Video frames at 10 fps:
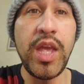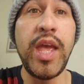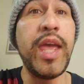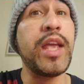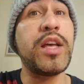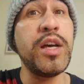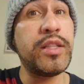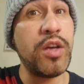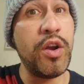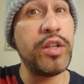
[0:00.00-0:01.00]
It could
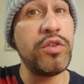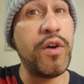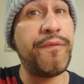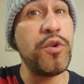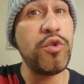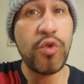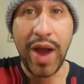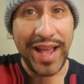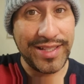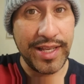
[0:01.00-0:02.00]
turn into a food
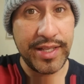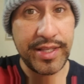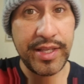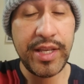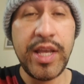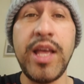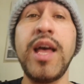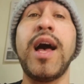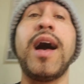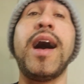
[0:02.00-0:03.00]
crisis
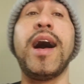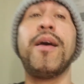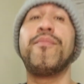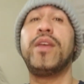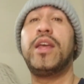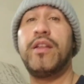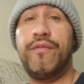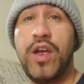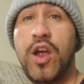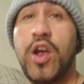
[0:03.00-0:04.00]
um, in the
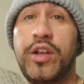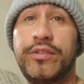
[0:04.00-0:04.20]
very,